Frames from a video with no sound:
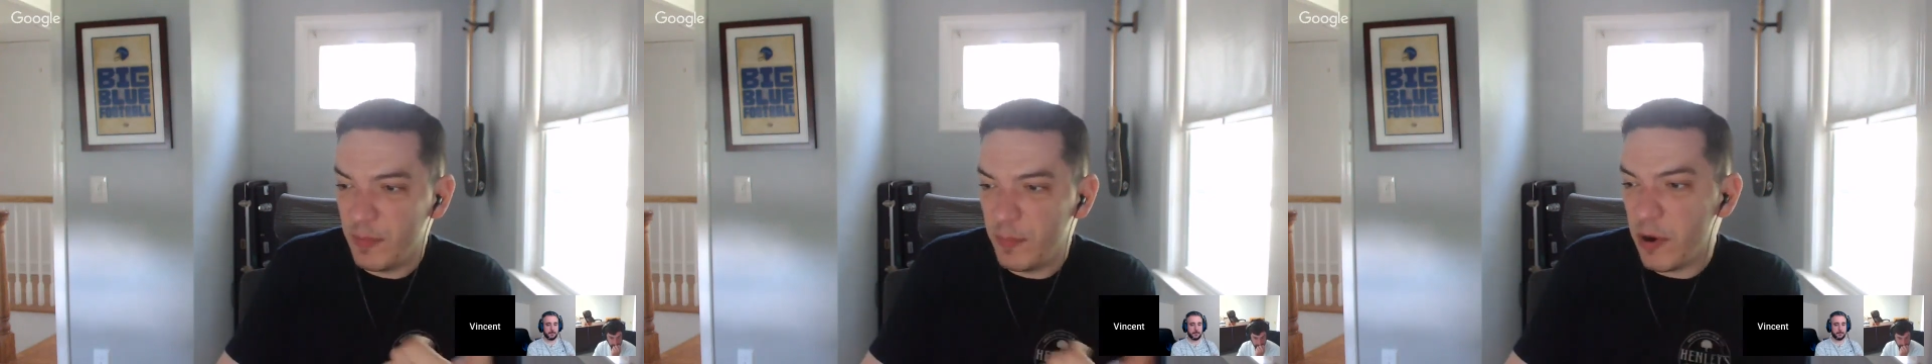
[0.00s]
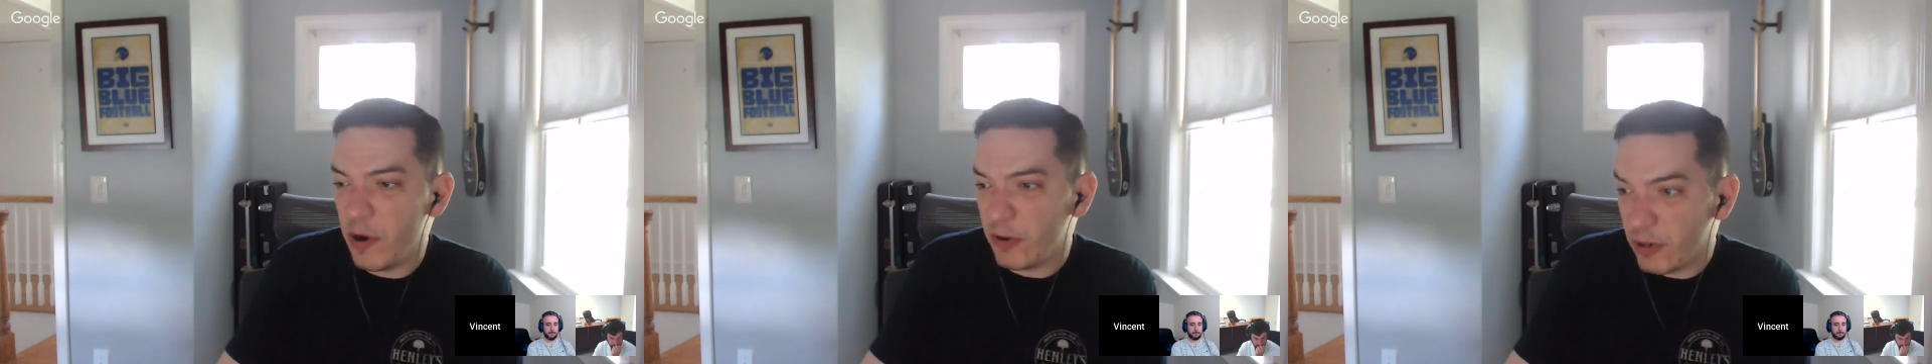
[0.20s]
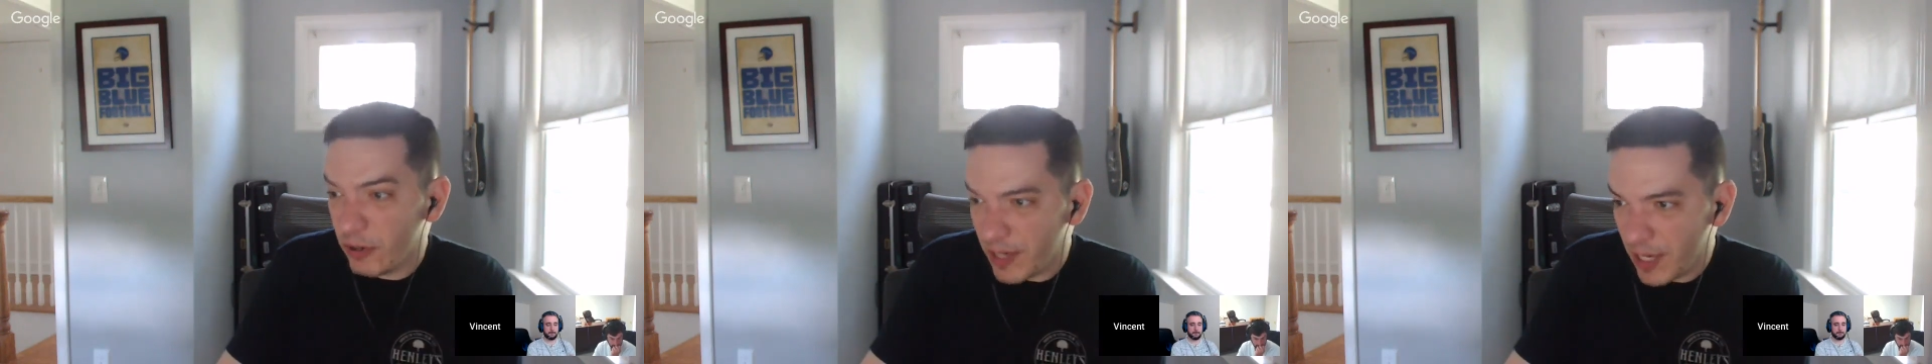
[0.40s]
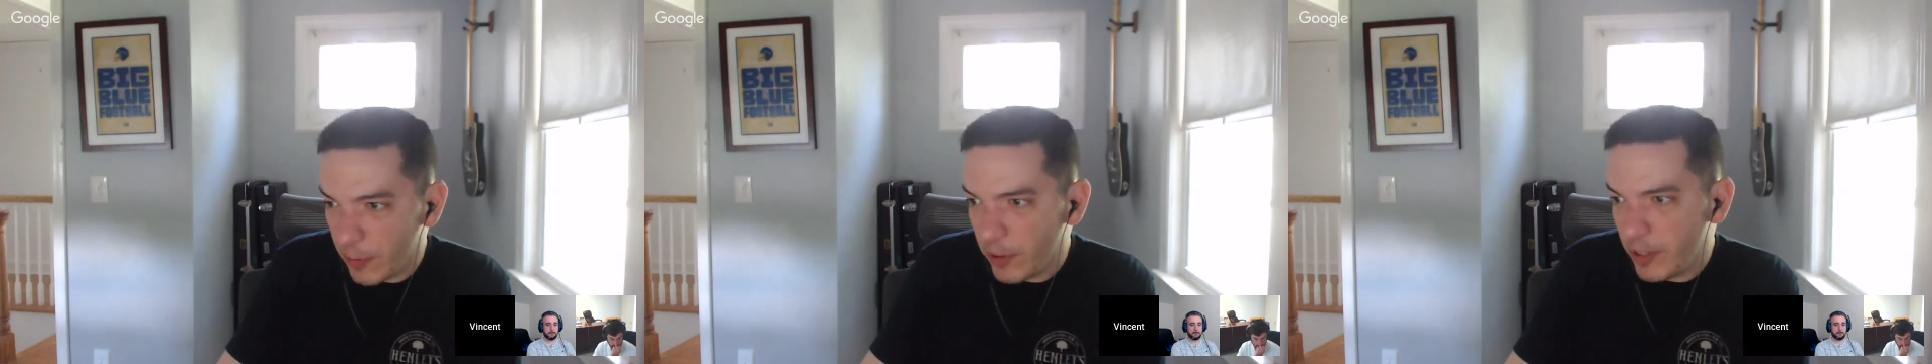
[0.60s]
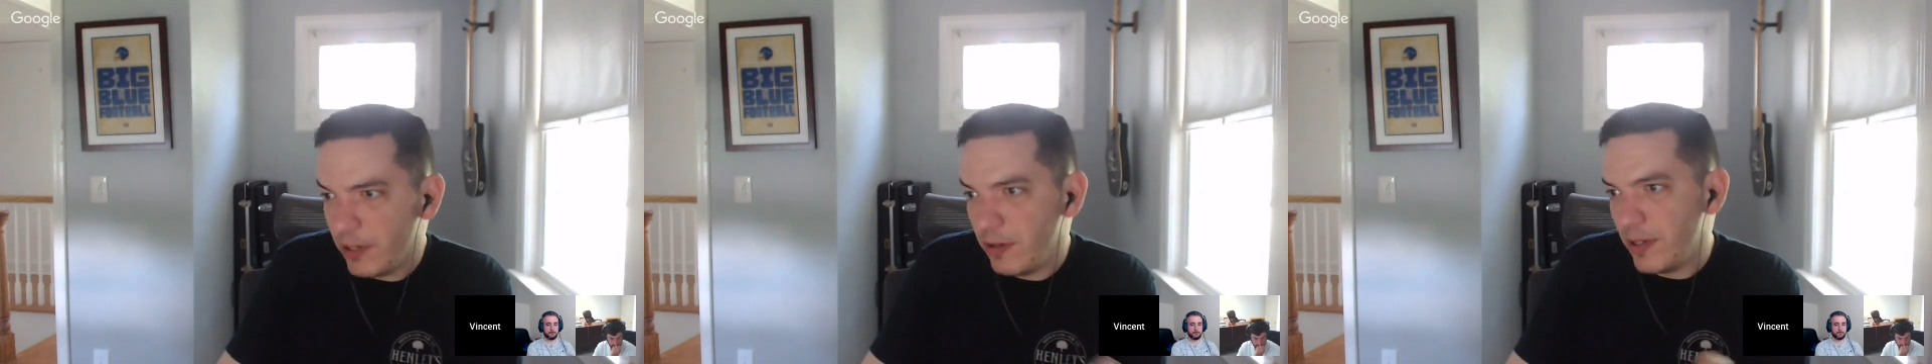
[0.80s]
partial
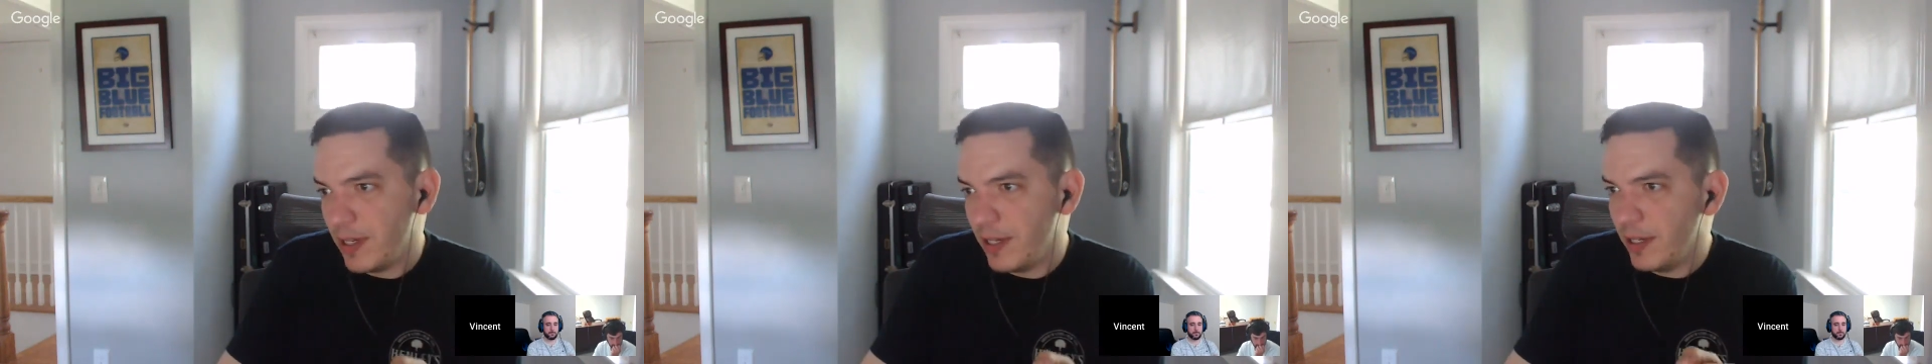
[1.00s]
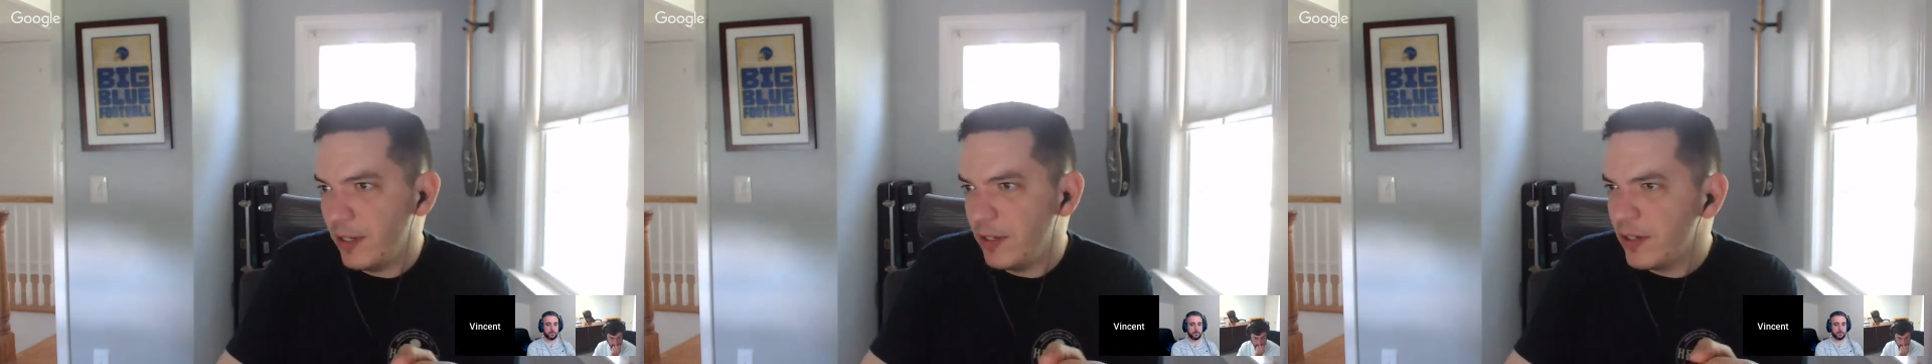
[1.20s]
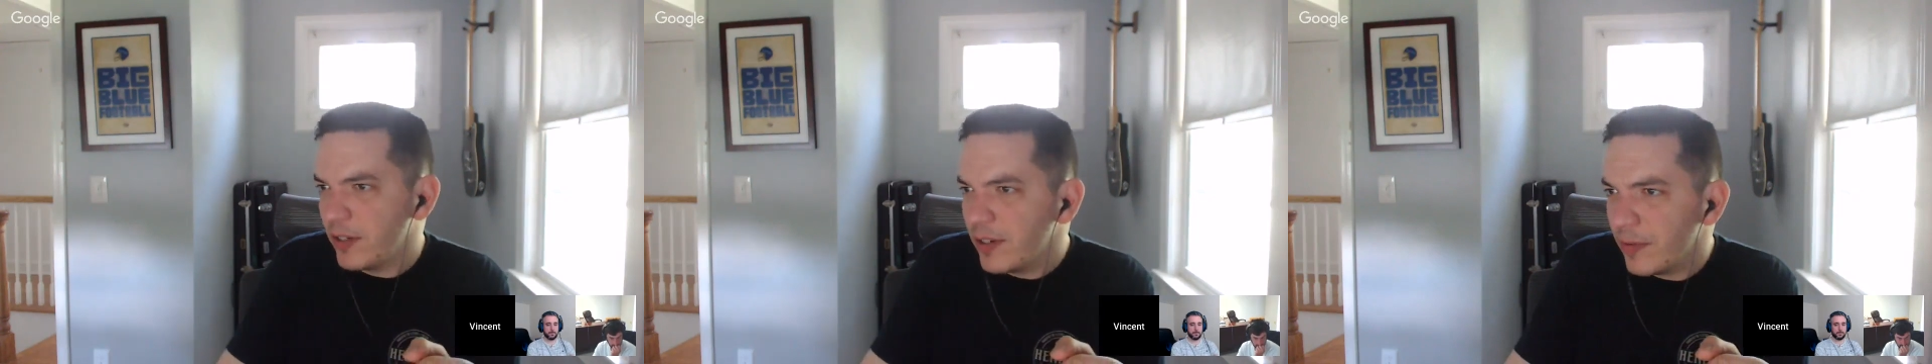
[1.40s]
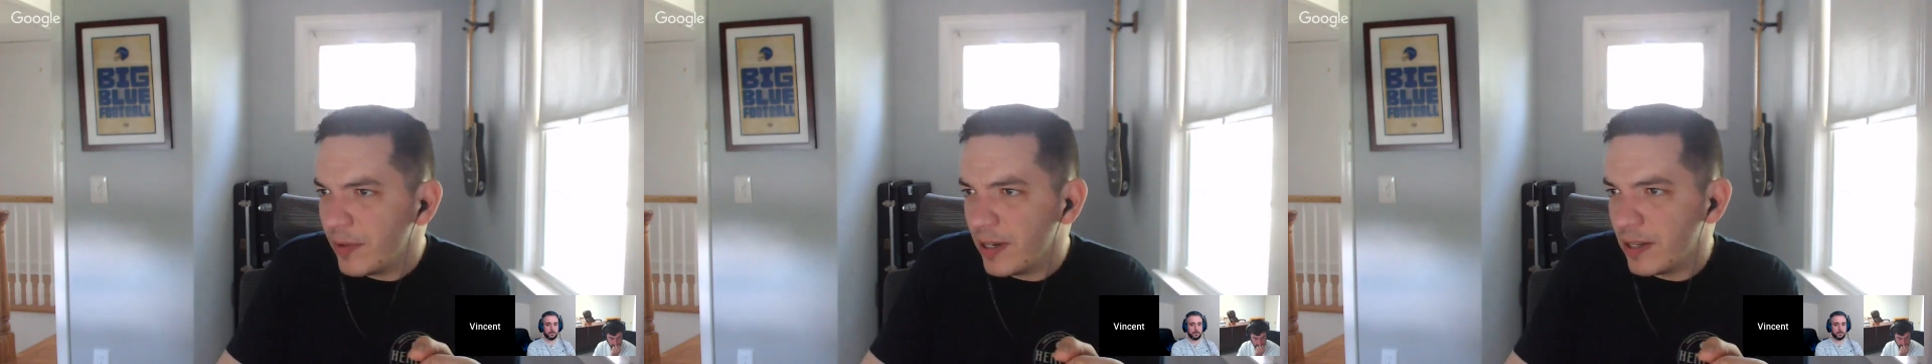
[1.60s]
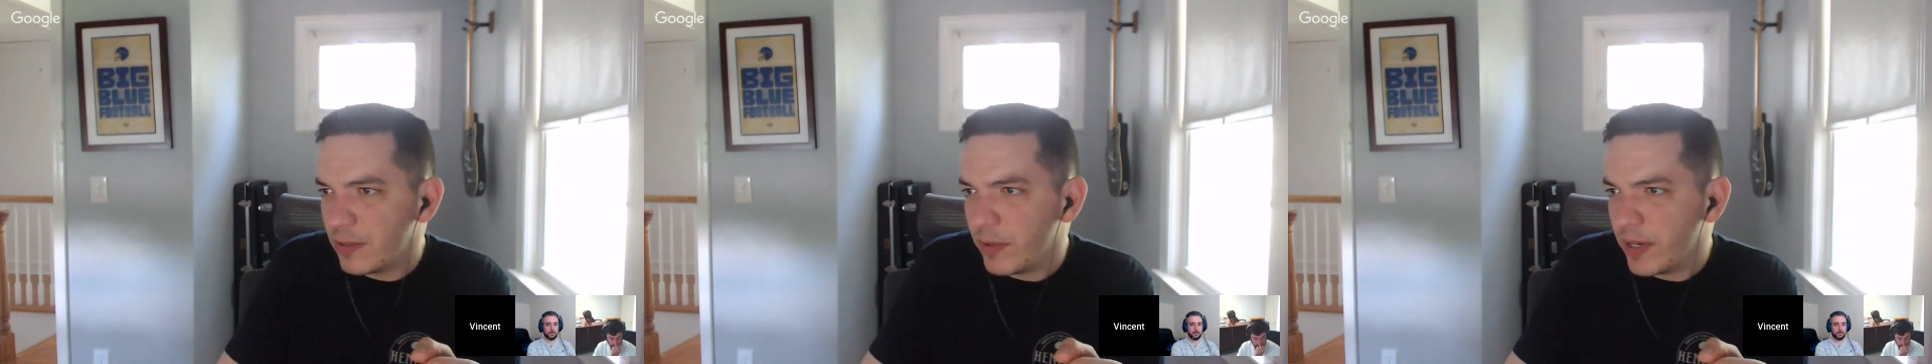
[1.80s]
keyword usage.
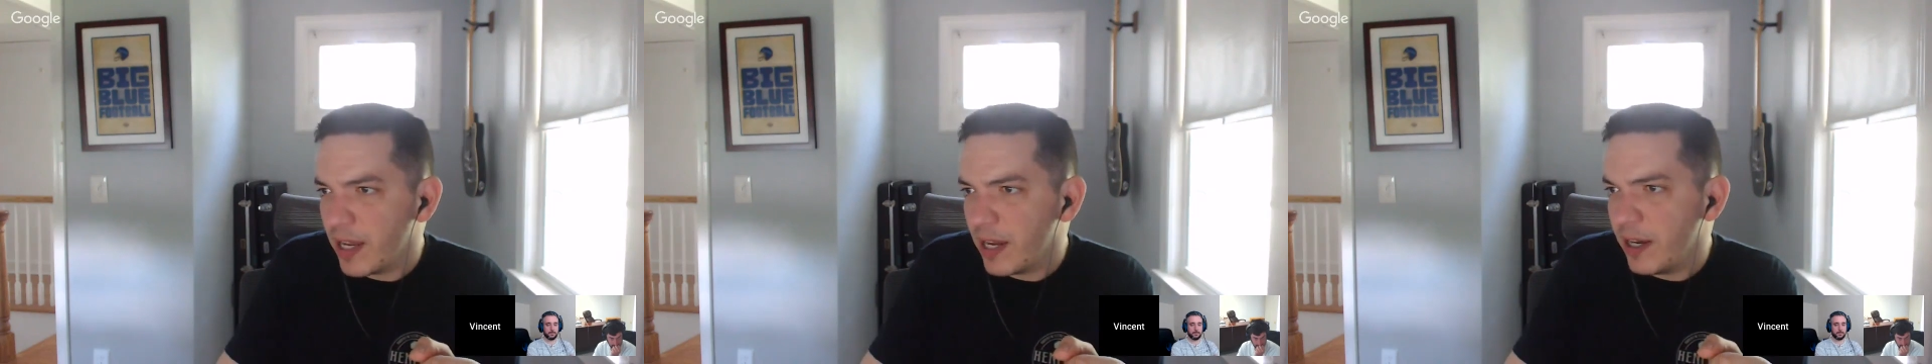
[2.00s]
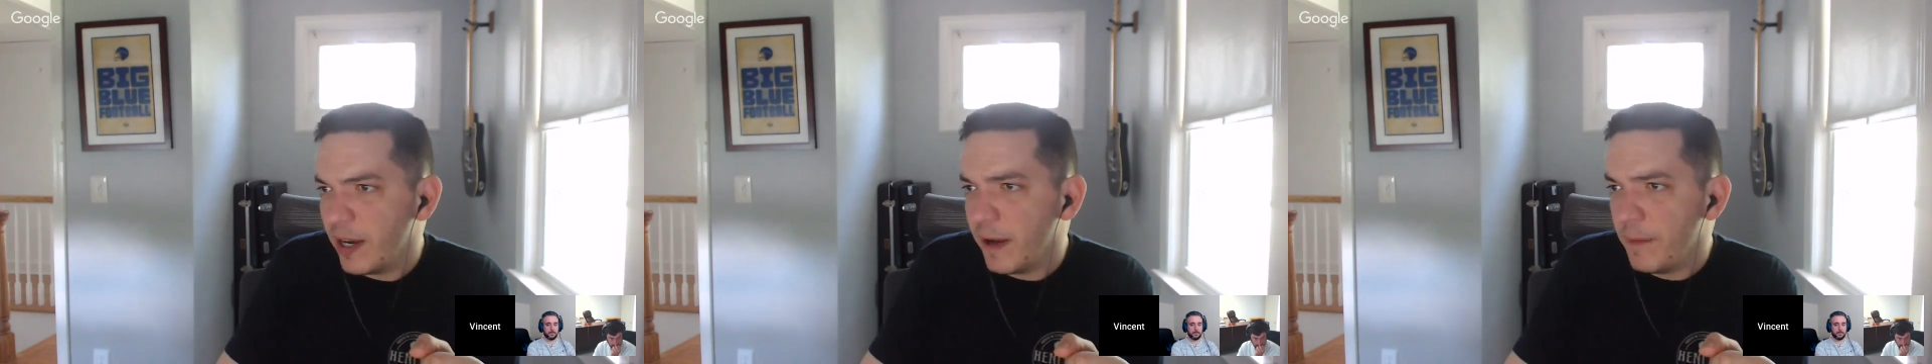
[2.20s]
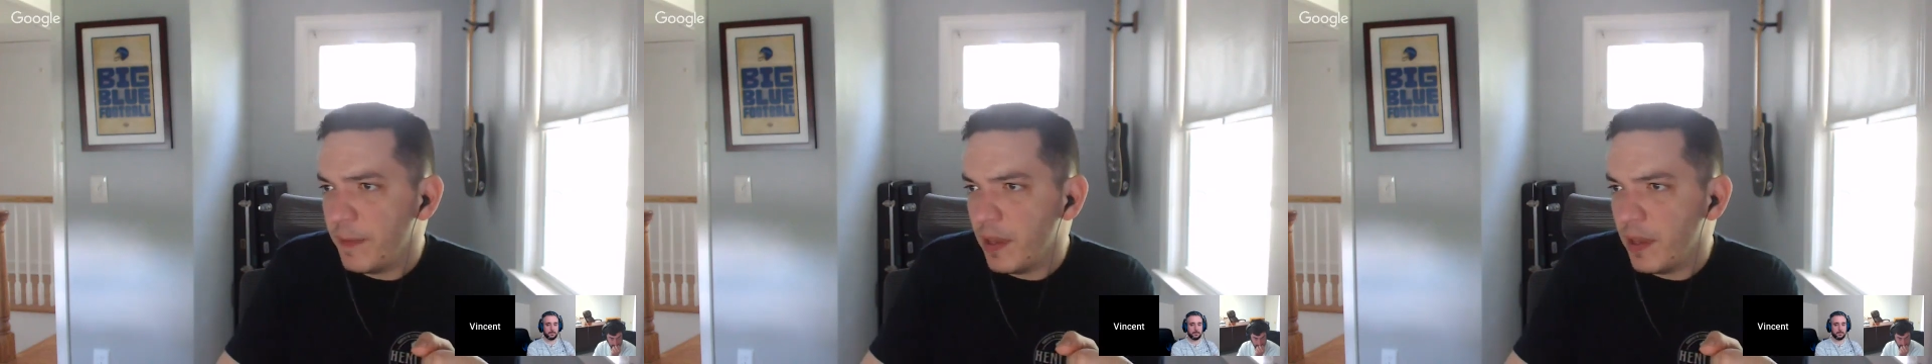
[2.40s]
What else we got here?